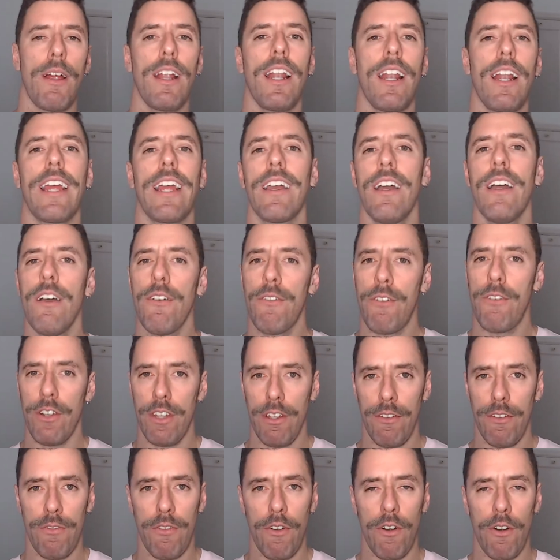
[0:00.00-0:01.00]
Like for the
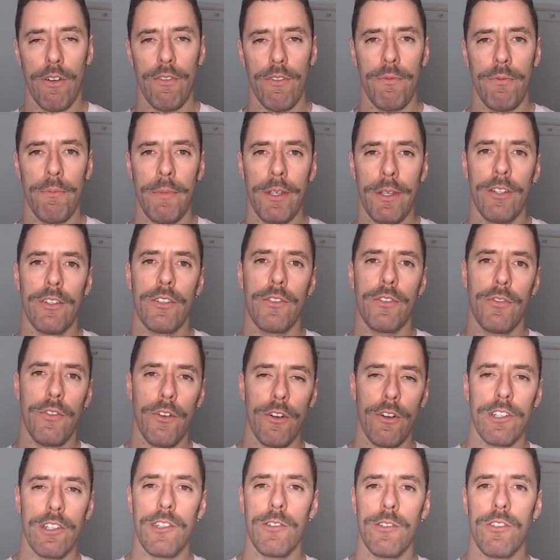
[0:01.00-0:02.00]
4
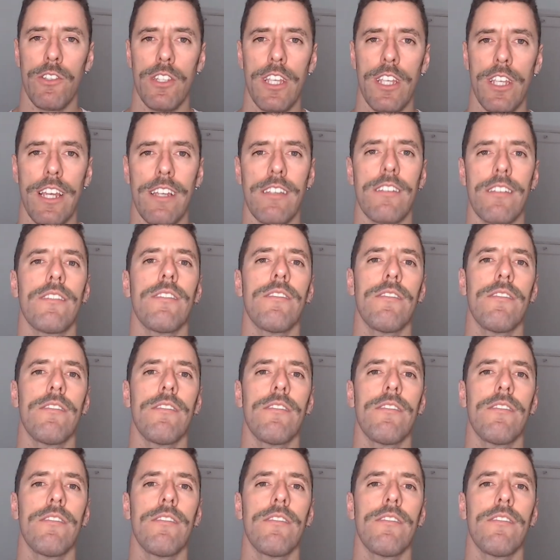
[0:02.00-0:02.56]
to 6,